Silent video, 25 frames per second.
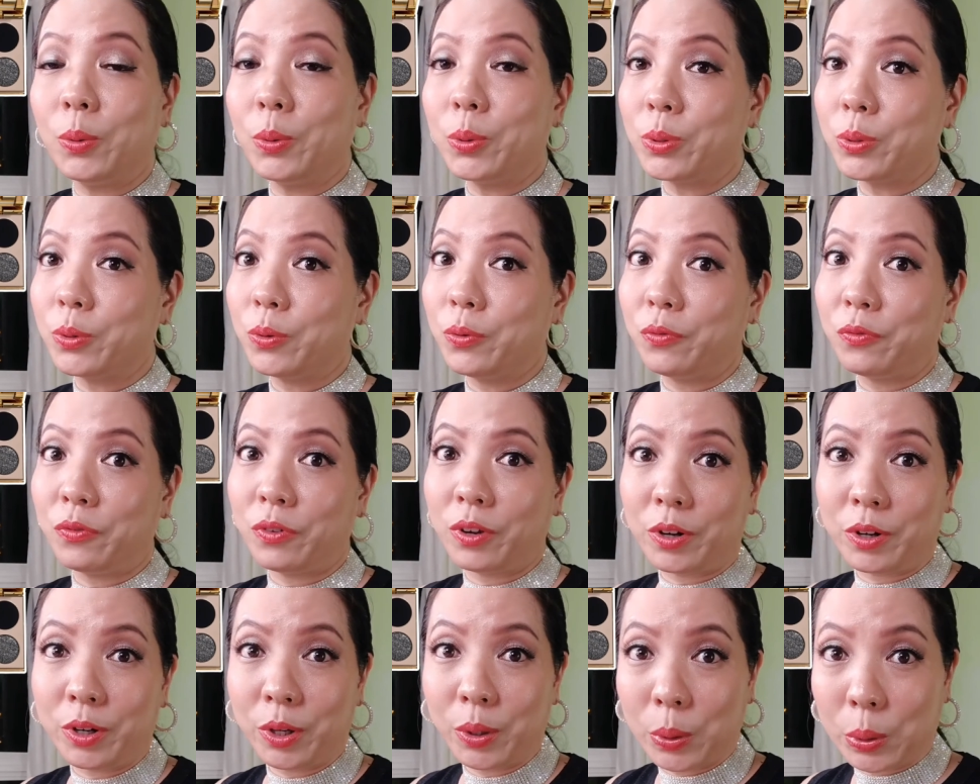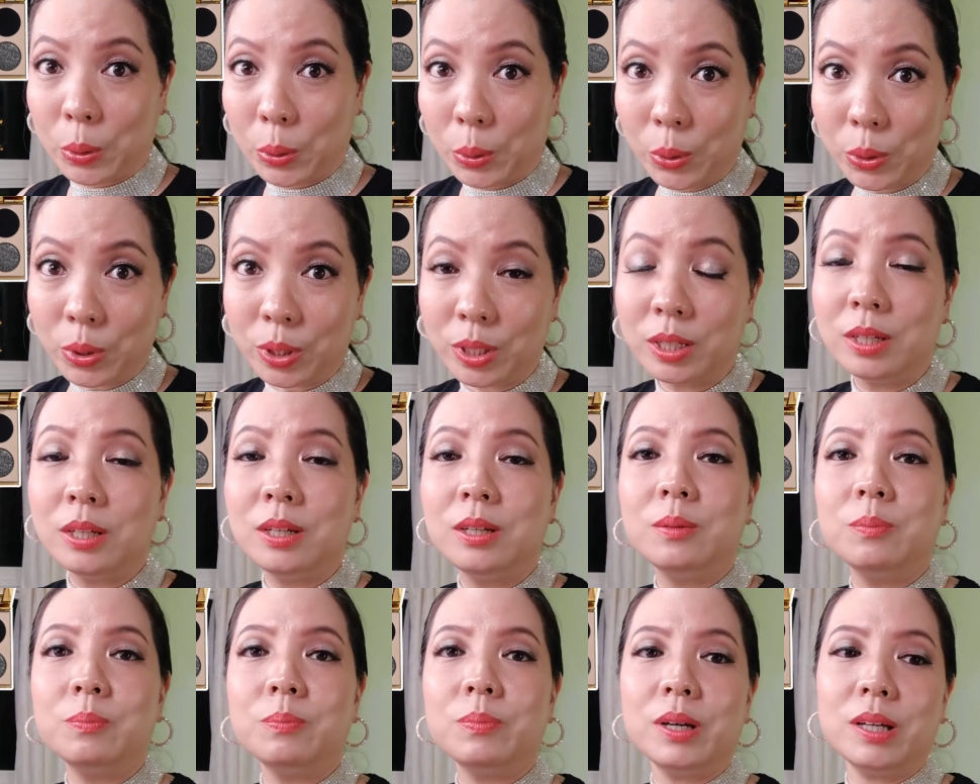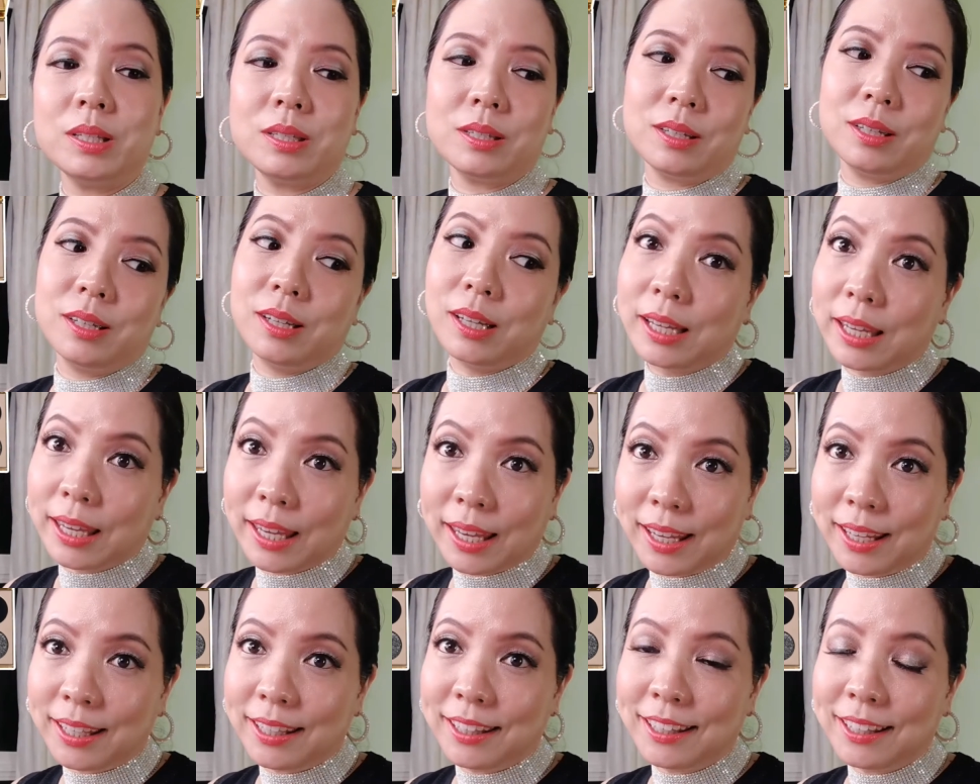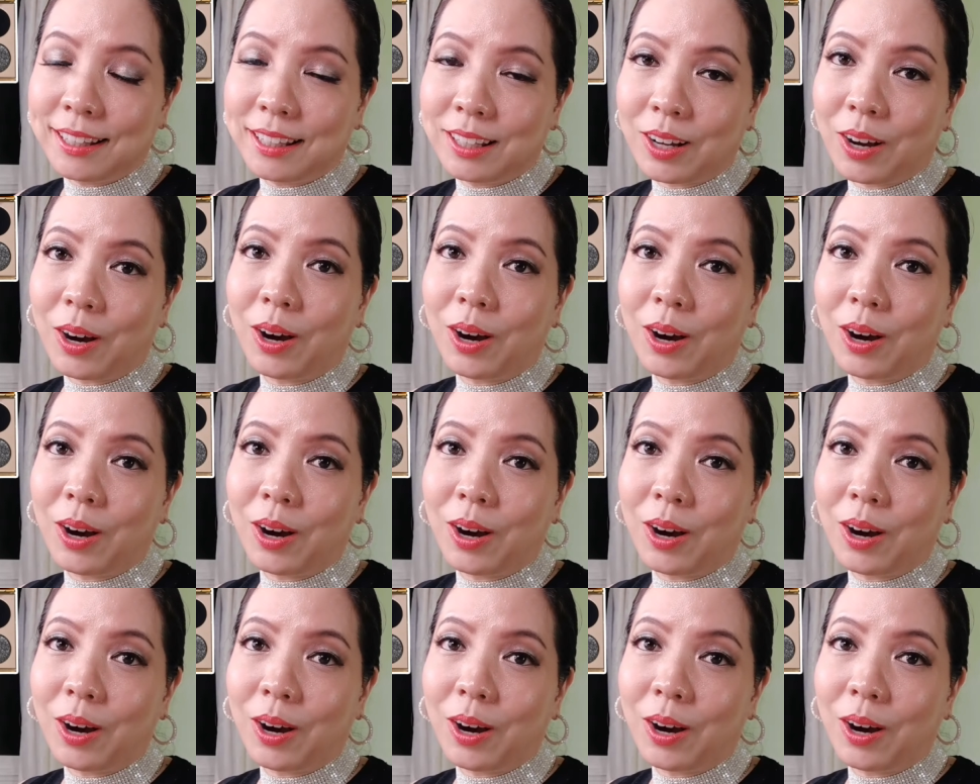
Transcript: also very good, but again,